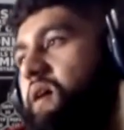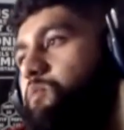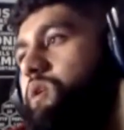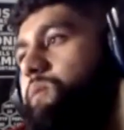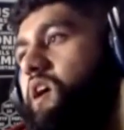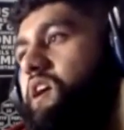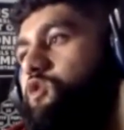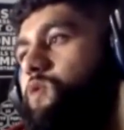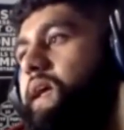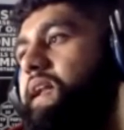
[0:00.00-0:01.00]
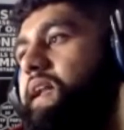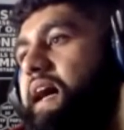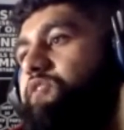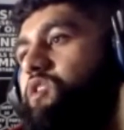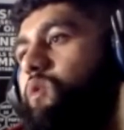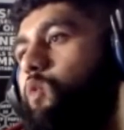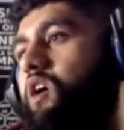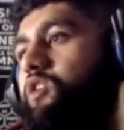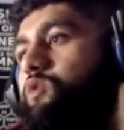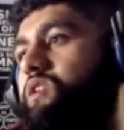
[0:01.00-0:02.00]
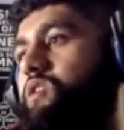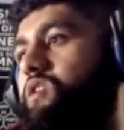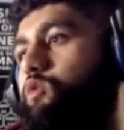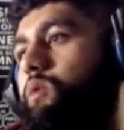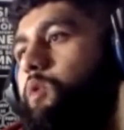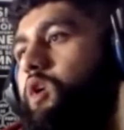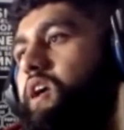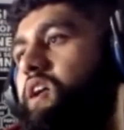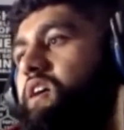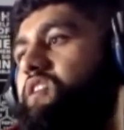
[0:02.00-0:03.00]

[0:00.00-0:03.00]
pre-market trade after the Wall Street Journal report.